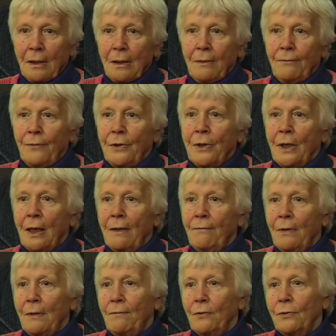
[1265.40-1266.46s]
and we
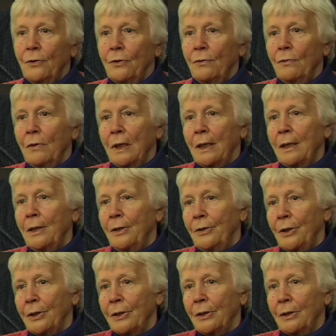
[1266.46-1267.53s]
never would do
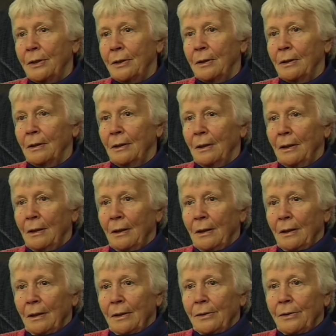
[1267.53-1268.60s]
anything,
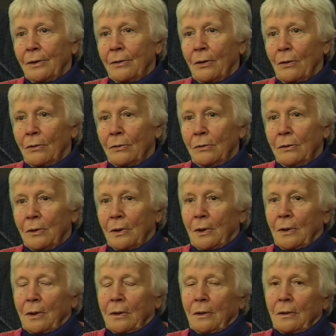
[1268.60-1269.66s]
you know,
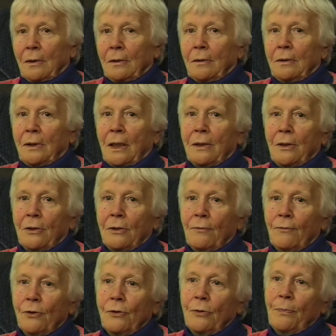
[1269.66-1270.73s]
that
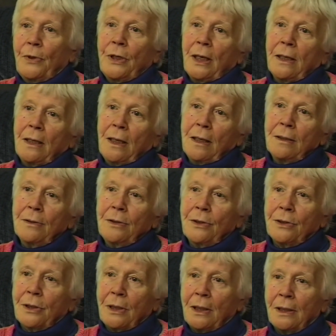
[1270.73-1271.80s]
it would be
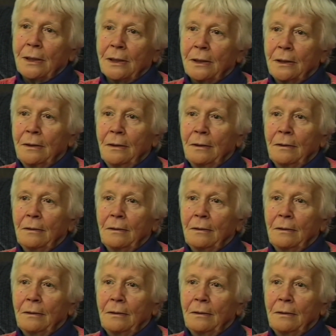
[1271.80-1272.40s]
against her